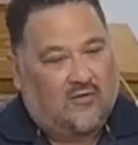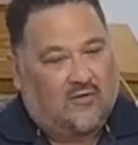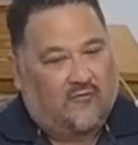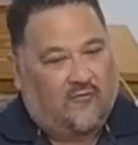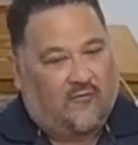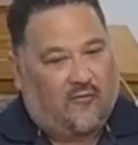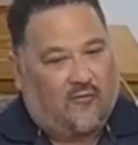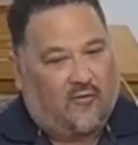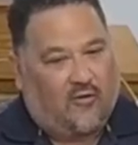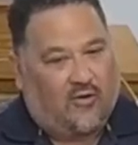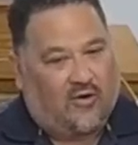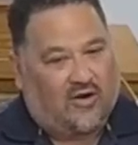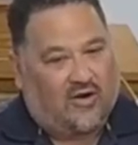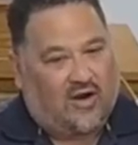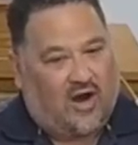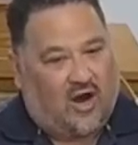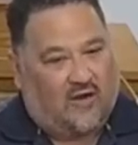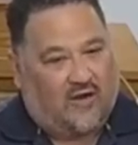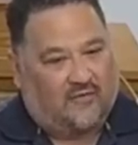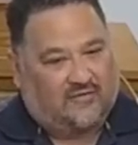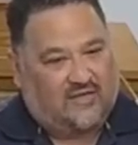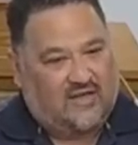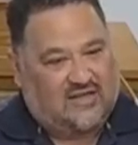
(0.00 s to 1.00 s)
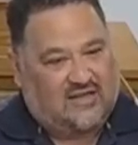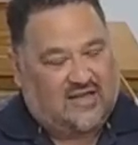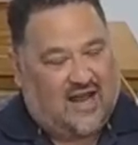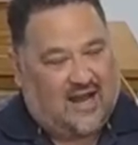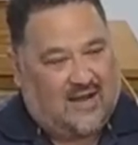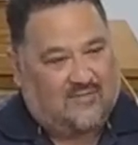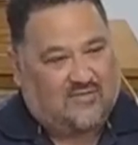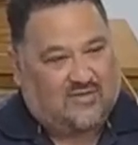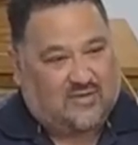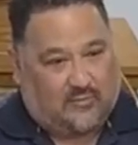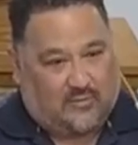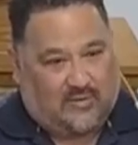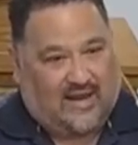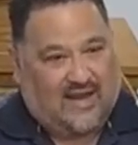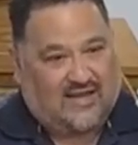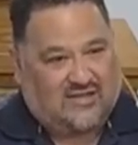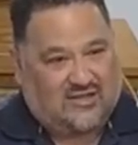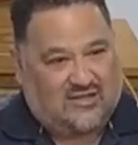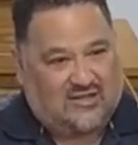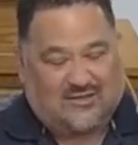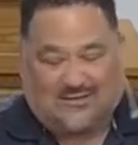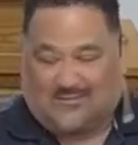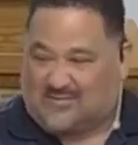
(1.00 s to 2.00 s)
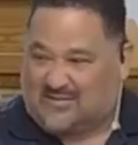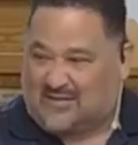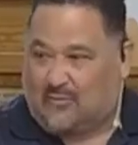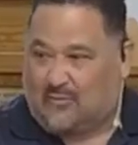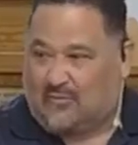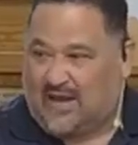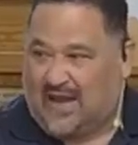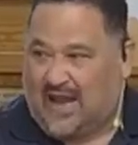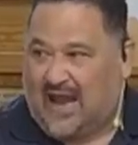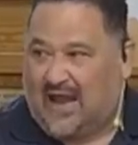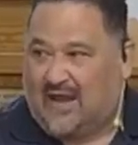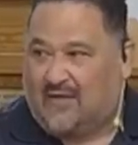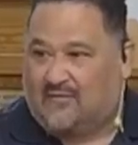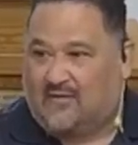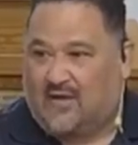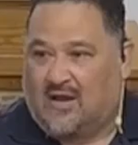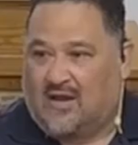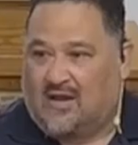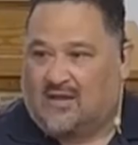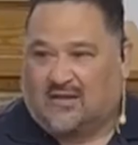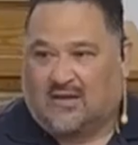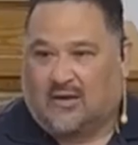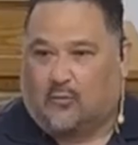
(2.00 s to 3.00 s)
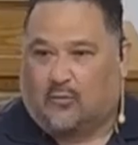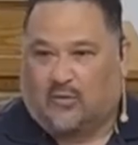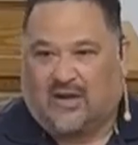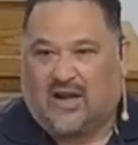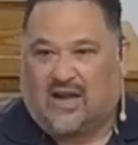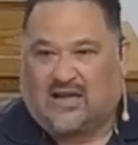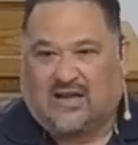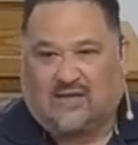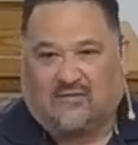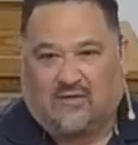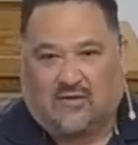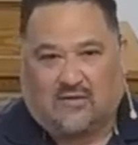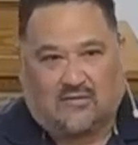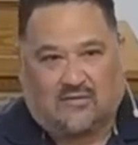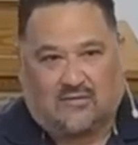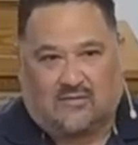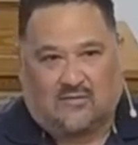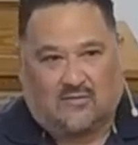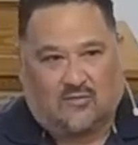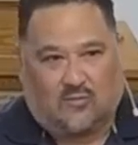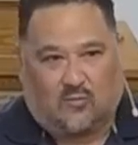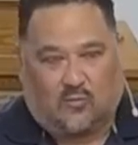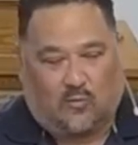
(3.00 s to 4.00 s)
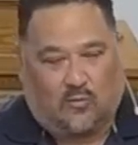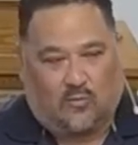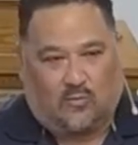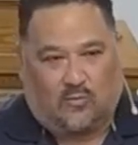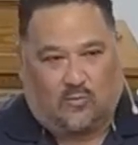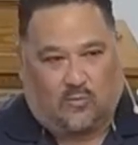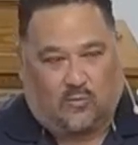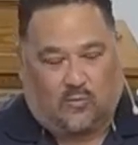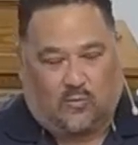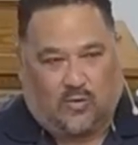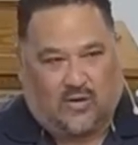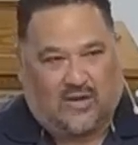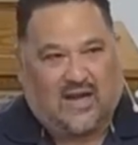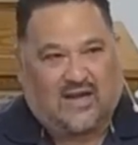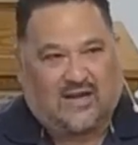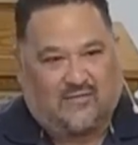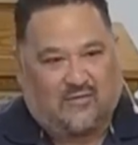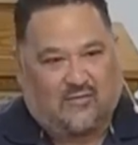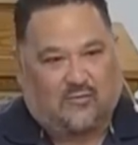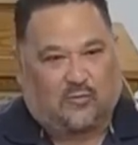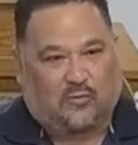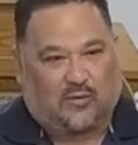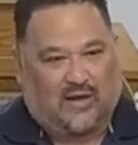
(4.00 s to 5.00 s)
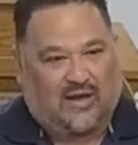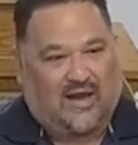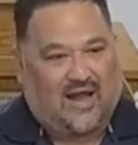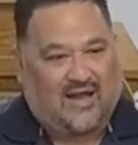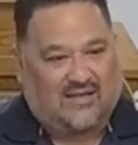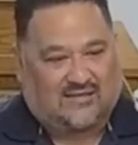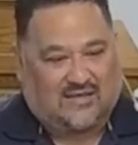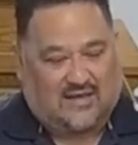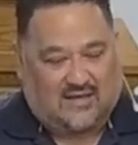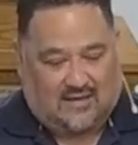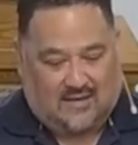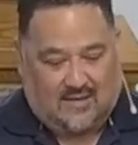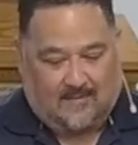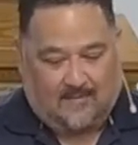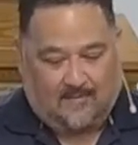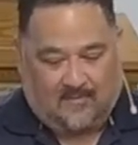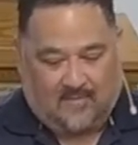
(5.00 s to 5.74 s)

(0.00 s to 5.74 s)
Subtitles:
for oftentimes the relationships that we have that we're not even realizing